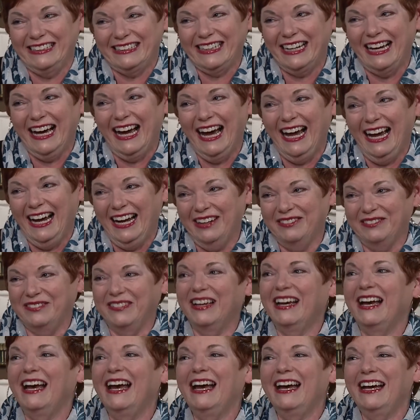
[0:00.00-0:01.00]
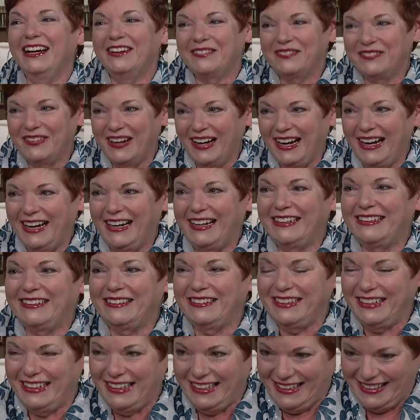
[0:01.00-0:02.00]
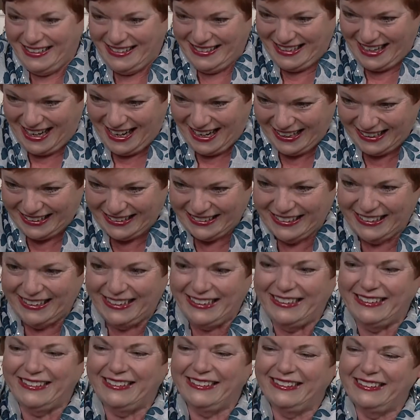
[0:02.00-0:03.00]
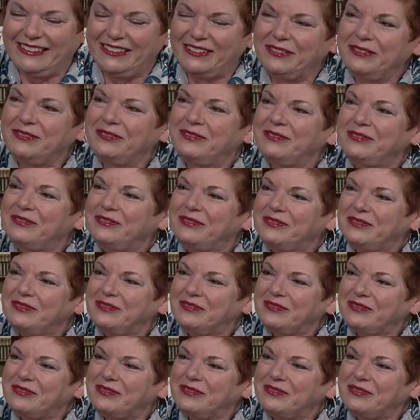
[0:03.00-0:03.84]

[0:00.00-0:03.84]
time i feel like carrying my microwave right, around exactly. with me so now how can we